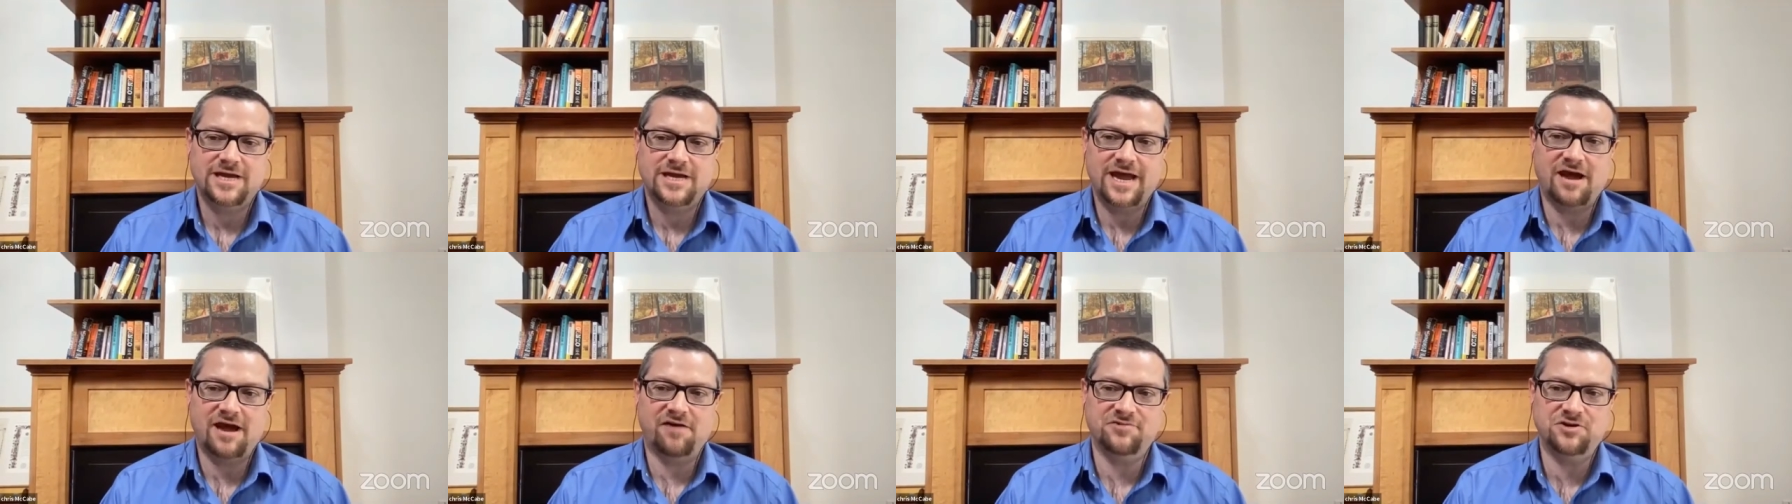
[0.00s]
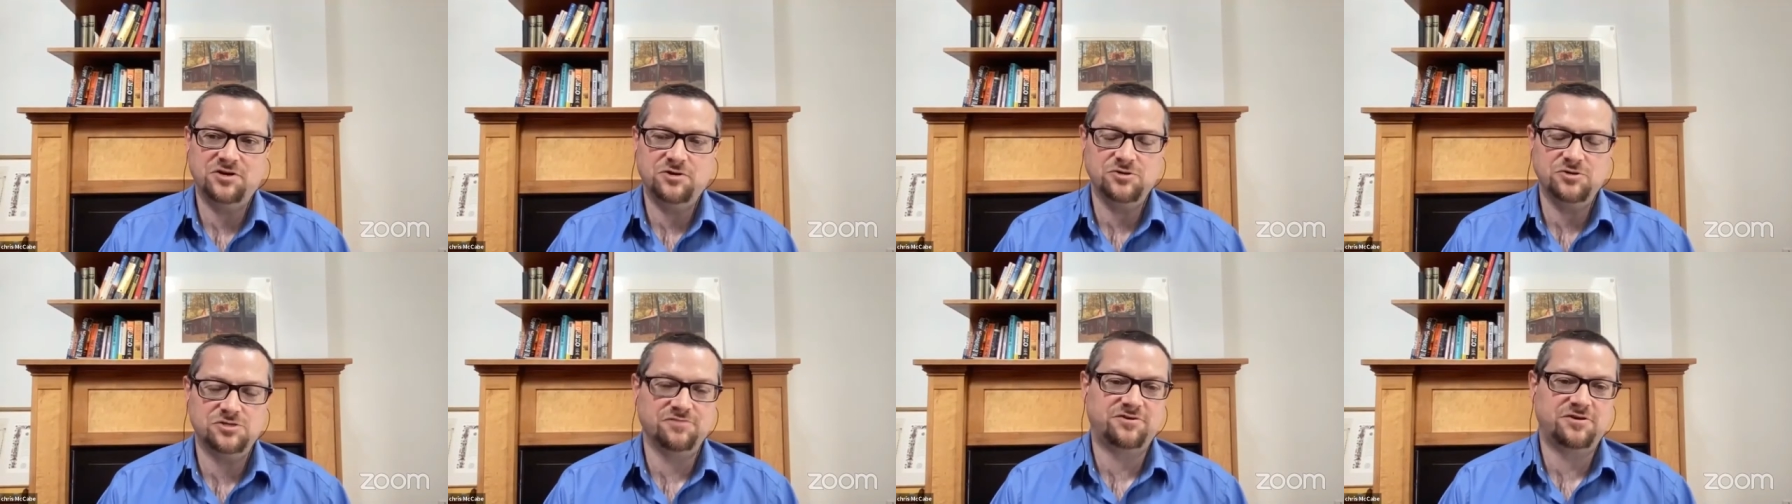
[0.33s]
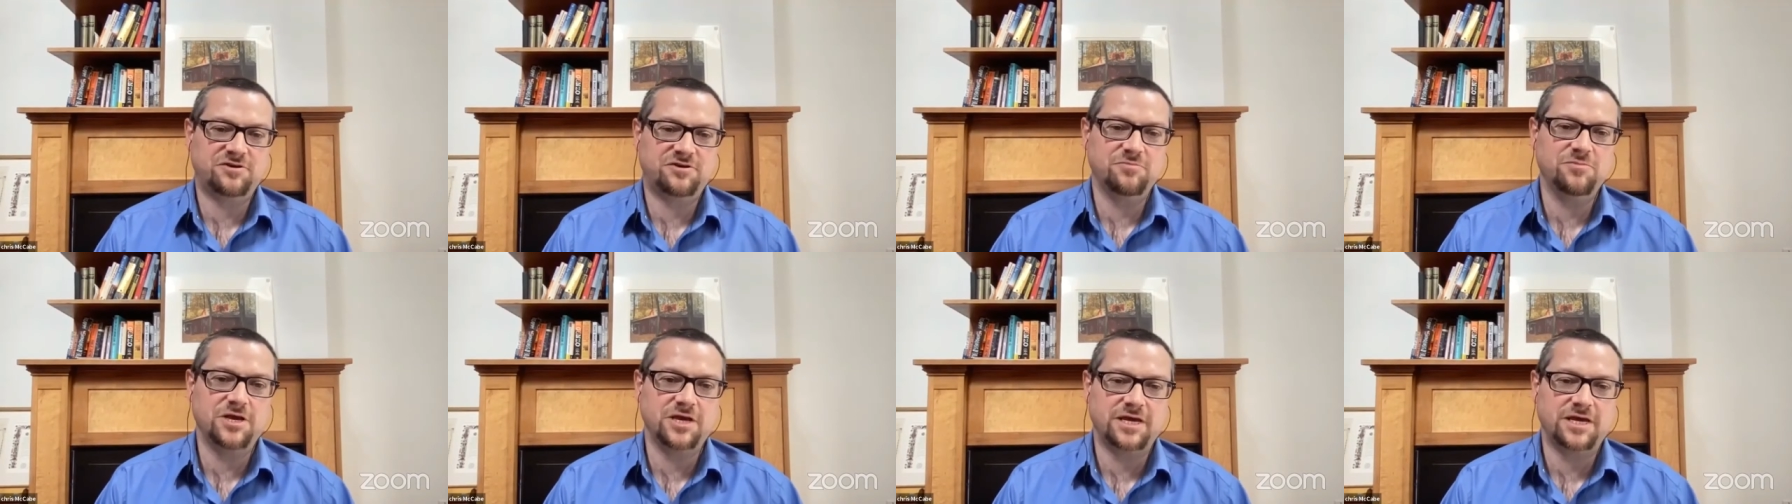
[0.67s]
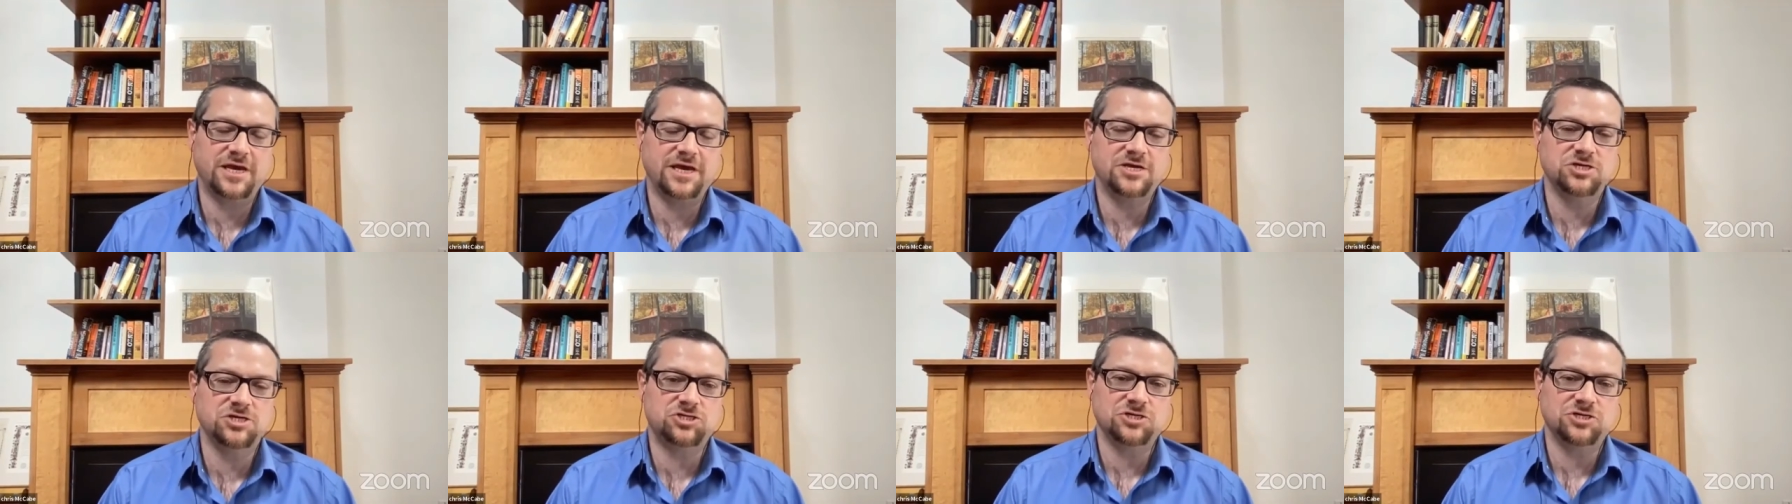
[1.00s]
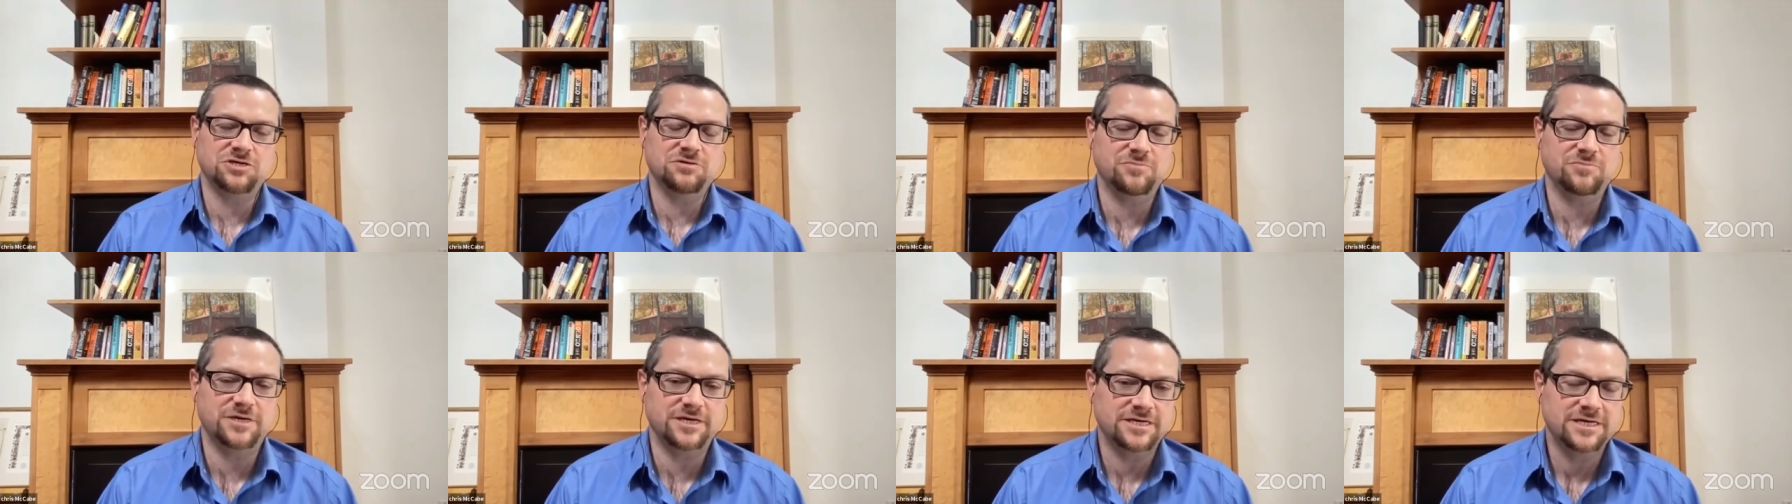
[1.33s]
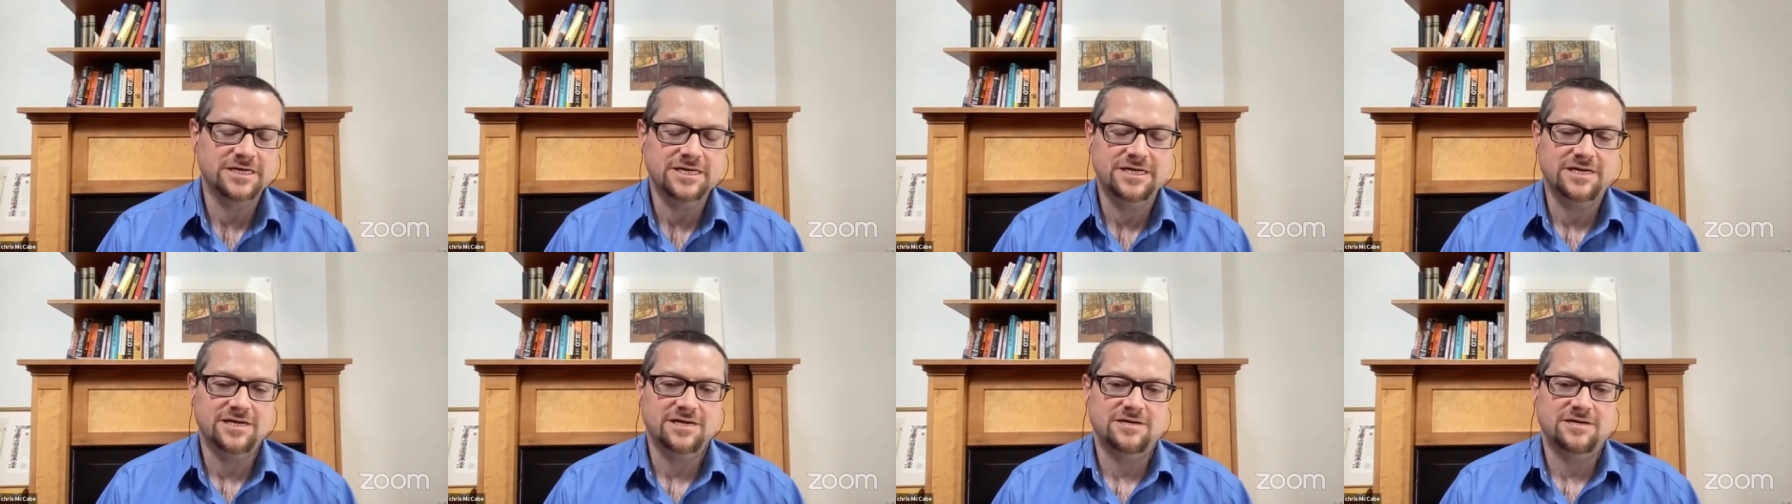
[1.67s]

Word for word: avenues of communication, but